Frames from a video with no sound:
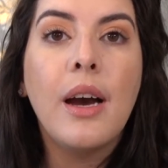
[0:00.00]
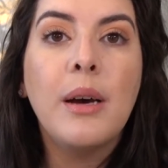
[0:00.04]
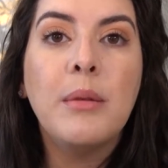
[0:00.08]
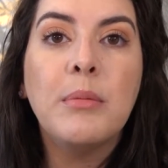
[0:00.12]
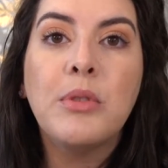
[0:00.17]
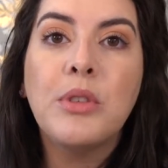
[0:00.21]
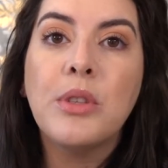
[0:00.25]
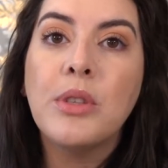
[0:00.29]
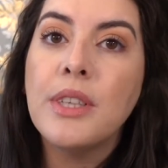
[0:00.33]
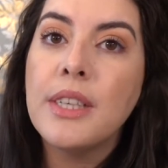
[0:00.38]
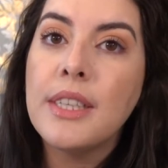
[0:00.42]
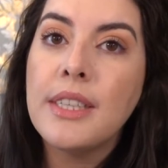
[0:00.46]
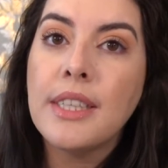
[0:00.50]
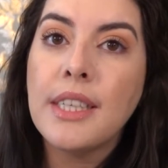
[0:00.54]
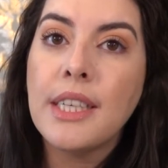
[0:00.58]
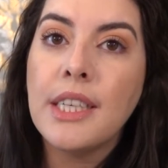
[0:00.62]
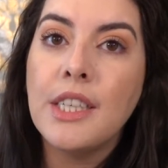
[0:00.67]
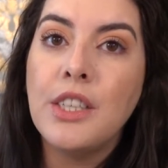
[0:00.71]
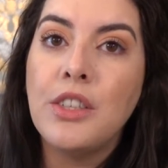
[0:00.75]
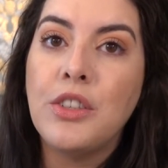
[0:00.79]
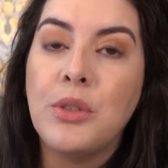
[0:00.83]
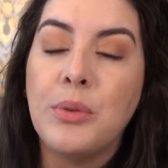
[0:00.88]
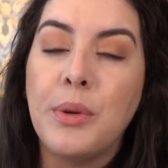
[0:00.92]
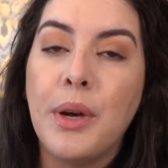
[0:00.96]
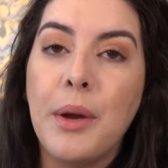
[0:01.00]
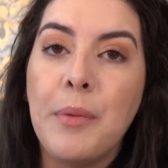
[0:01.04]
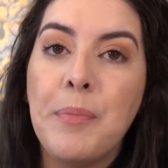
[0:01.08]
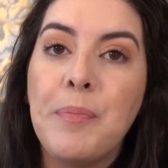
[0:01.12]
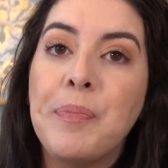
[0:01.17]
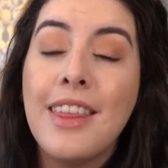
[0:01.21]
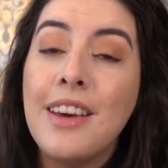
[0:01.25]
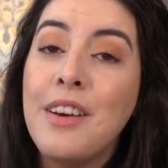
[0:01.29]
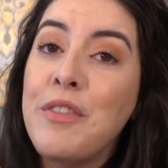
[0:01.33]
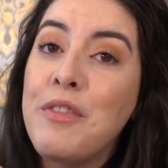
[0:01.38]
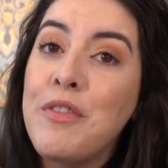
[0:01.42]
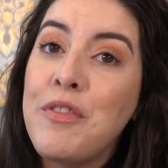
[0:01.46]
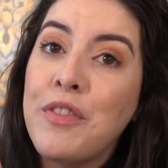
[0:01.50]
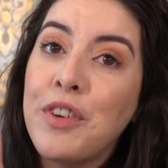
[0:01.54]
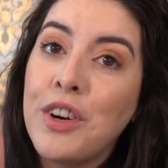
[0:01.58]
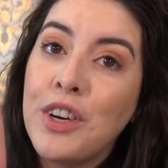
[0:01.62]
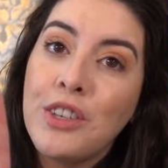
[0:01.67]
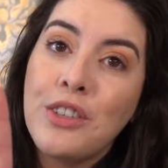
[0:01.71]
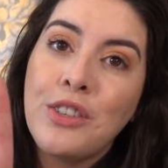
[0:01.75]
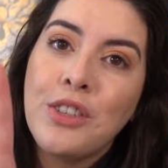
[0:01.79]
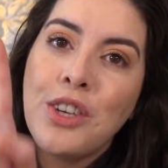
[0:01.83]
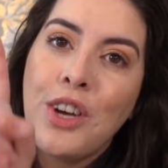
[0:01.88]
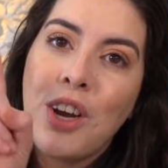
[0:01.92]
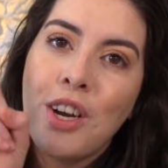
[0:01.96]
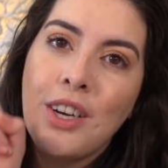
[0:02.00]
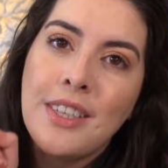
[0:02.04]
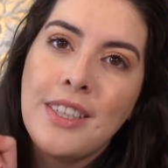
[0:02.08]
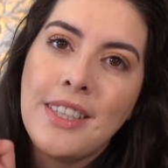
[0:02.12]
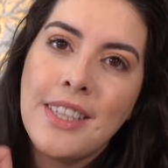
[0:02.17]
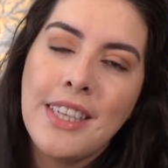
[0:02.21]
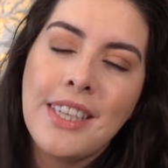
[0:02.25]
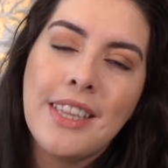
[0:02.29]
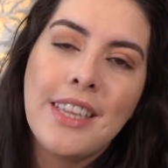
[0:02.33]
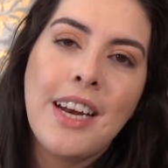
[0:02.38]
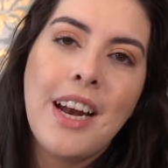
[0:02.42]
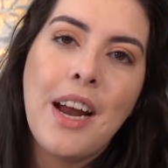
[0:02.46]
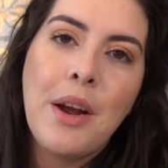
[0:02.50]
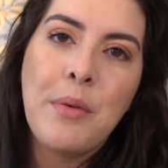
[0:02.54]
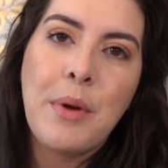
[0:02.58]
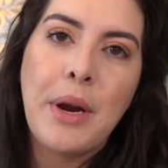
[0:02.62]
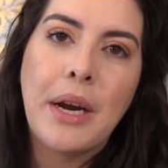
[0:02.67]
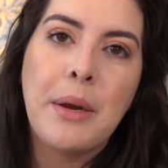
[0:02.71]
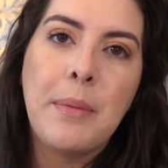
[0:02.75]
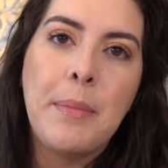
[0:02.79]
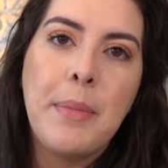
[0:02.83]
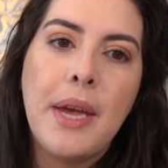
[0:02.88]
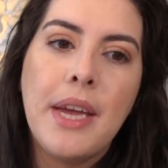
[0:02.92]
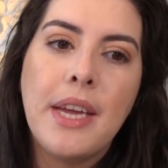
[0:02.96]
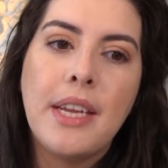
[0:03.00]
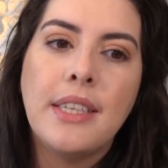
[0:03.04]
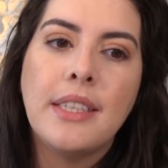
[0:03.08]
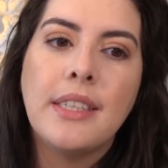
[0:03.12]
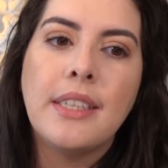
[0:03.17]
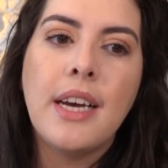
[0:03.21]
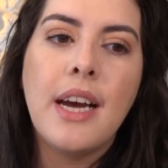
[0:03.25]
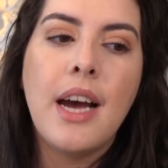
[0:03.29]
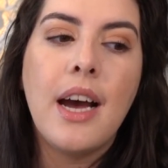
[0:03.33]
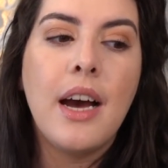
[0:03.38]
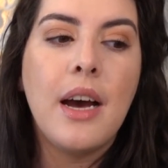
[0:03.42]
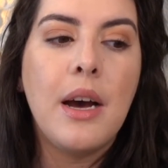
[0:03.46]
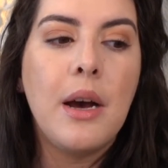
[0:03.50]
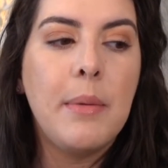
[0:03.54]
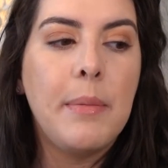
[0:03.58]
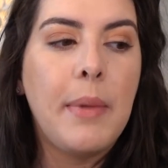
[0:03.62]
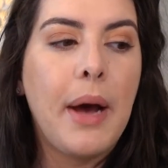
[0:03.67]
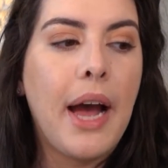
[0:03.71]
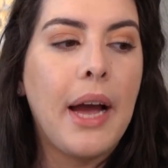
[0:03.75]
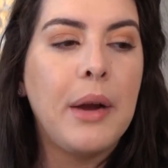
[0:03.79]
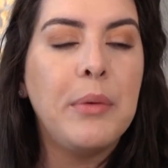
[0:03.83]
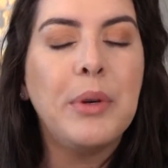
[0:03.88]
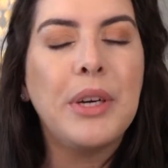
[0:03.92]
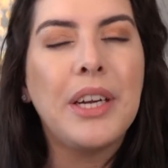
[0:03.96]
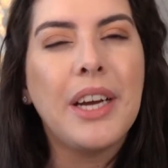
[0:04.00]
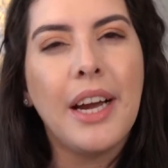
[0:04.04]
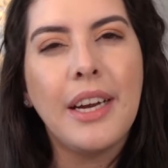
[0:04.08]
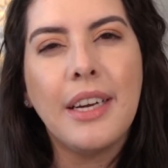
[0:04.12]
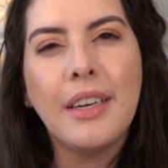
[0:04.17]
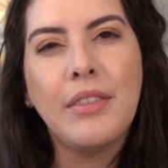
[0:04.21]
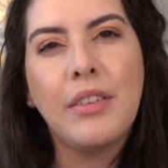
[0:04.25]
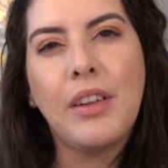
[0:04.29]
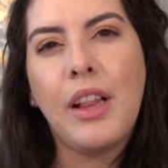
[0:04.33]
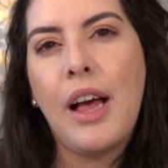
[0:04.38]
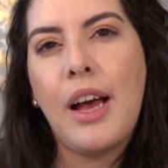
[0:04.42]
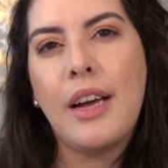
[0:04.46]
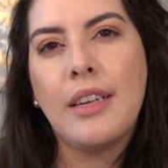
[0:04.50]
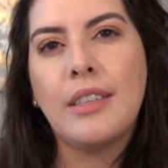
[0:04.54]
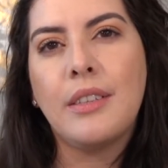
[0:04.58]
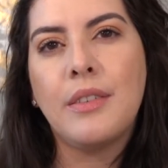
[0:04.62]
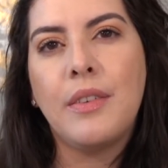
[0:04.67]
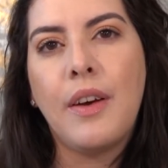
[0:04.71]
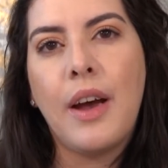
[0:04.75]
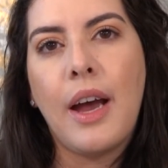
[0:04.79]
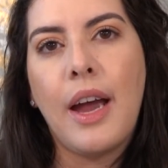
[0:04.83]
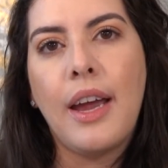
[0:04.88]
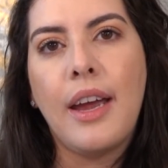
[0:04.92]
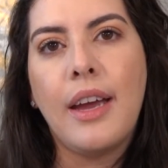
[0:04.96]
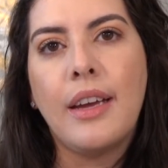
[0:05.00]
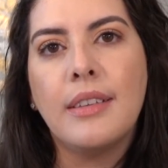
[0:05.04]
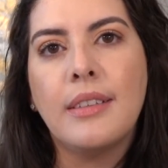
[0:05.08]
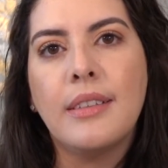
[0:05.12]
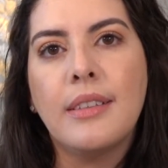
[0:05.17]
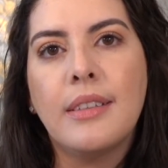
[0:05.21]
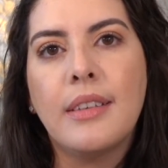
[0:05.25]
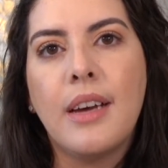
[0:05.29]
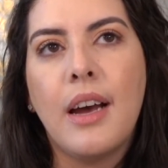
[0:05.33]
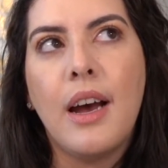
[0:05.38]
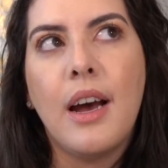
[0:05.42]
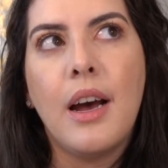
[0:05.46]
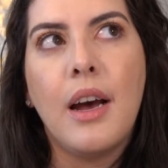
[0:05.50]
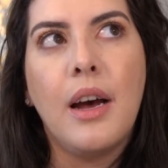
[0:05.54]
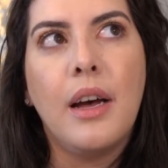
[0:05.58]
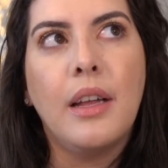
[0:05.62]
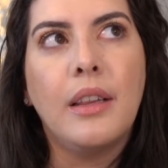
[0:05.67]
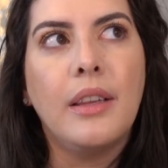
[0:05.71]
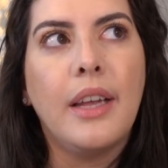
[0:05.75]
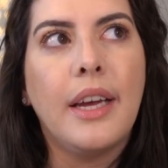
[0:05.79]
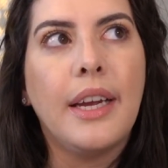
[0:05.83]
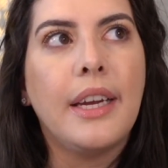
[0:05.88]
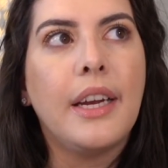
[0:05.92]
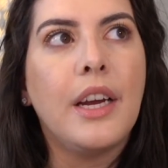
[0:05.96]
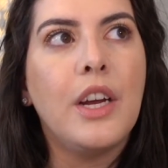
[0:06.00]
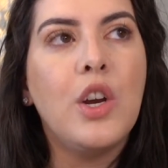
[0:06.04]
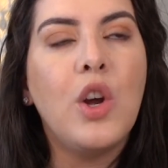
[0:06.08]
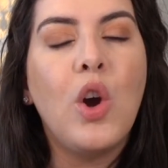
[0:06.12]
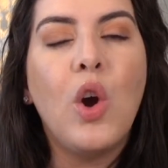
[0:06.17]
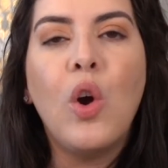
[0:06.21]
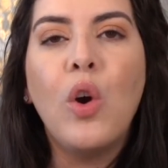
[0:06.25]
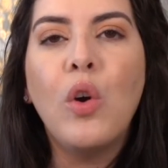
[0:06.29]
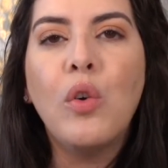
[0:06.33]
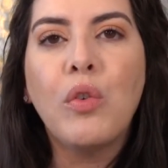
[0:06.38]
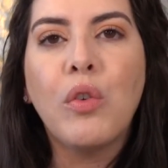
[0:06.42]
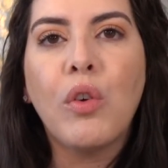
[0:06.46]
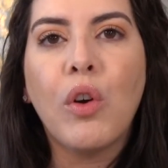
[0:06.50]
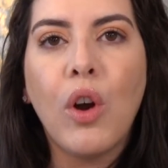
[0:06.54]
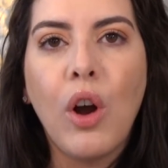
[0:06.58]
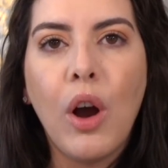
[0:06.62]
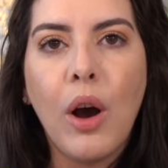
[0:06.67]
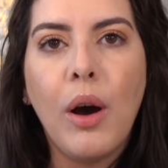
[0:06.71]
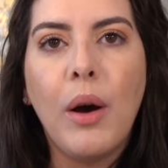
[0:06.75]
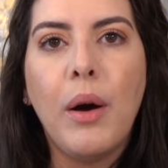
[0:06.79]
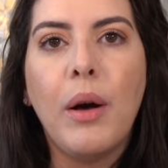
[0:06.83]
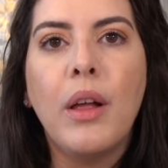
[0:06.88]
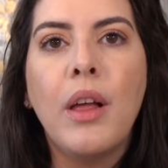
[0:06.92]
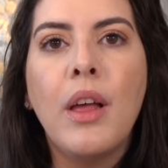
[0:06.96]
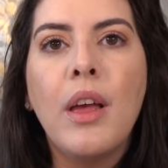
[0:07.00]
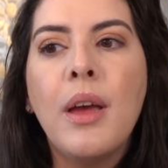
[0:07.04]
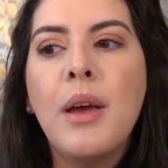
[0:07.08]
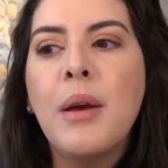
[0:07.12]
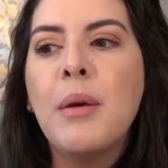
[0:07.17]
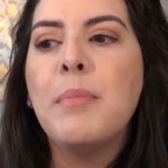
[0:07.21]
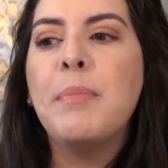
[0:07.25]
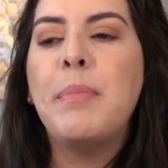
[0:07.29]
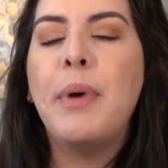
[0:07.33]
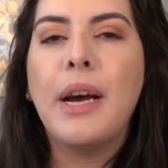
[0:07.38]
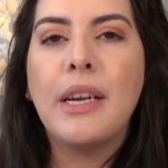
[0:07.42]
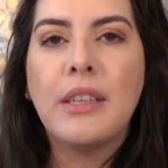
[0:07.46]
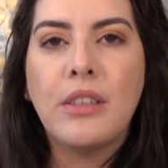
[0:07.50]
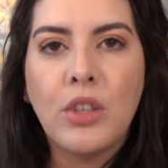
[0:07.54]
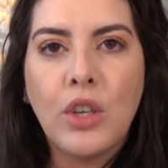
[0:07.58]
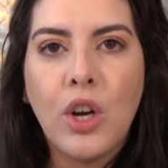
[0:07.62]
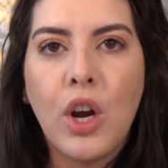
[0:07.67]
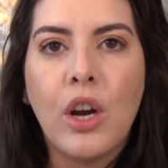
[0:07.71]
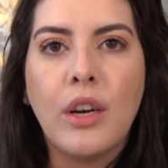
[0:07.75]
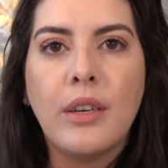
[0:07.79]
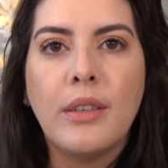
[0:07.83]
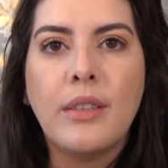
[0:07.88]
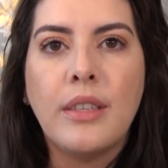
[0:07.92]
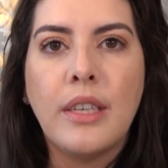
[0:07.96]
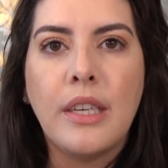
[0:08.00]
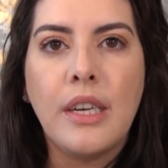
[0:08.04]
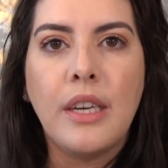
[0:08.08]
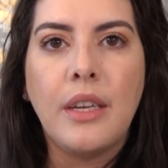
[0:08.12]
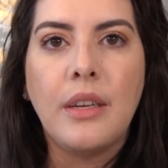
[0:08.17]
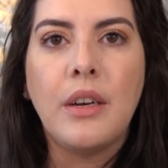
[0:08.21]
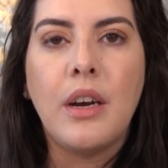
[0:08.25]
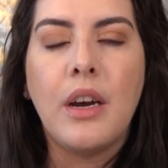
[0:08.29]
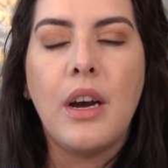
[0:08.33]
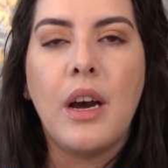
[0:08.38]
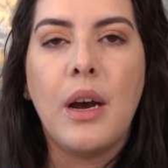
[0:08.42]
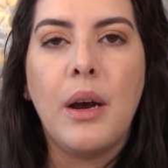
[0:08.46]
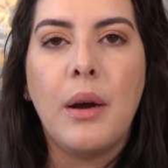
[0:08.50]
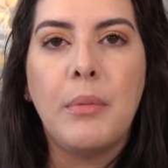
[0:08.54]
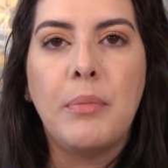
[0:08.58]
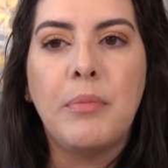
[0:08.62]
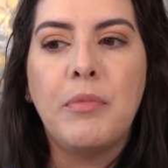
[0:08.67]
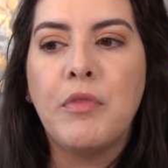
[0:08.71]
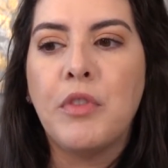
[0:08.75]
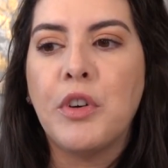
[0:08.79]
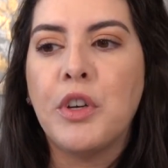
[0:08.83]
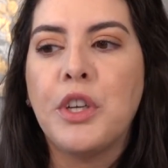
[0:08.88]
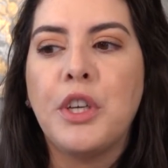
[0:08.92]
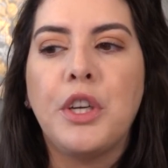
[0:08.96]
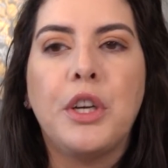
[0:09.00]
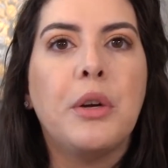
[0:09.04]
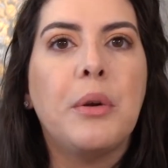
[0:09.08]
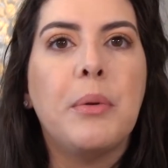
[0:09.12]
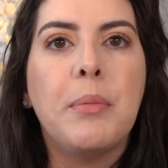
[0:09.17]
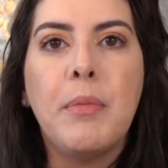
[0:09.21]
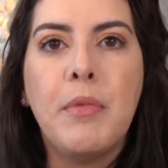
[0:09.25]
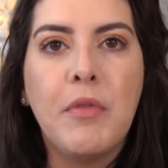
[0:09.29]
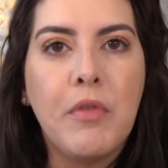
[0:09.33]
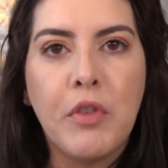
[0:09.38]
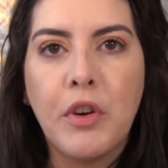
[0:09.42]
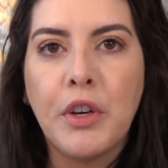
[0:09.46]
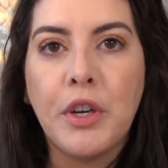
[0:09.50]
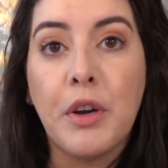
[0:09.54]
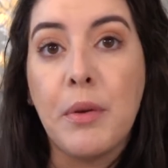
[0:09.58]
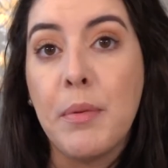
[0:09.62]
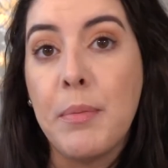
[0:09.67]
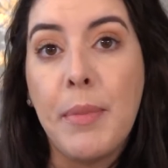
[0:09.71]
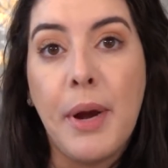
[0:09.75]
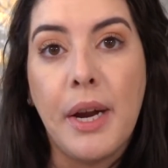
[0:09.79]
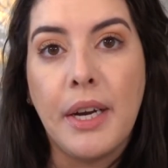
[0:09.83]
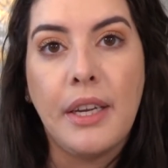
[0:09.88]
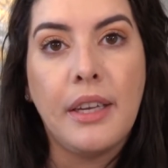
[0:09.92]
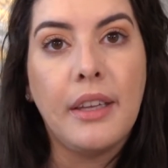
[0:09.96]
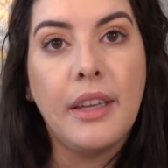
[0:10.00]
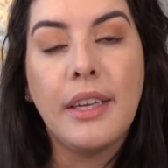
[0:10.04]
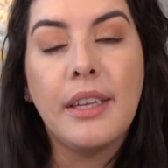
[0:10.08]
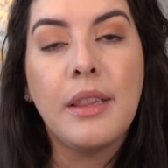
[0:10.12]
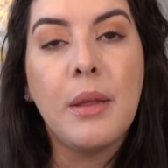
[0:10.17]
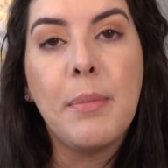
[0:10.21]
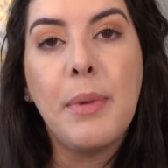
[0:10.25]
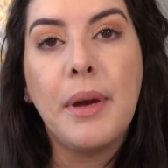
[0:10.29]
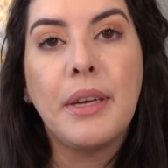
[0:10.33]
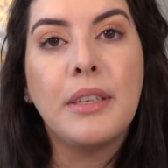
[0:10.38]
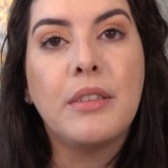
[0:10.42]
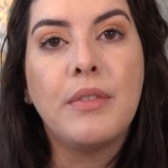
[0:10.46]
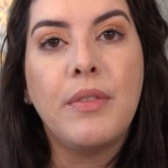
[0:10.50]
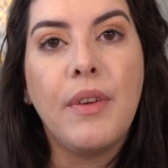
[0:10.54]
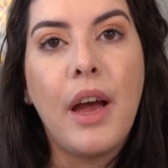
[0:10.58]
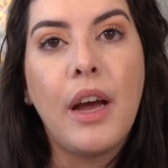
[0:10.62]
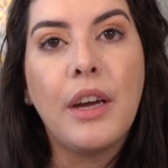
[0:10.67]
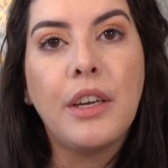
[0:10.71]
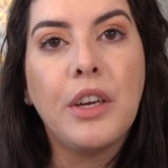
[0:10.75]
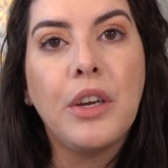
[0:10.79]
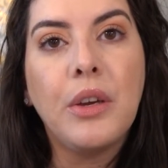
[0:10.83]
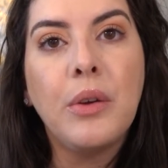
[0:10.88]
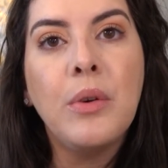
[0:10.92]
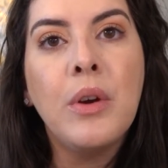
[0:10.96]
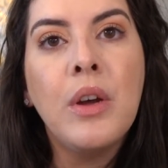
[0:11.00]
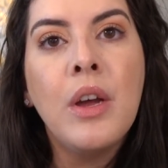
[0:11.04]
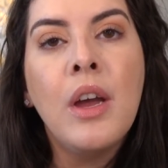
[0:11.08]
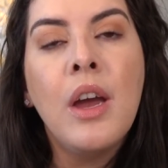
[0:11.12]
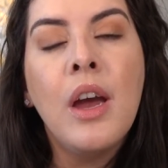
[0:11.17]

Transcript: So let's get into it. The first car seat that I recommend, I would kind of classify as like an overall best car seat for your money, like the best value.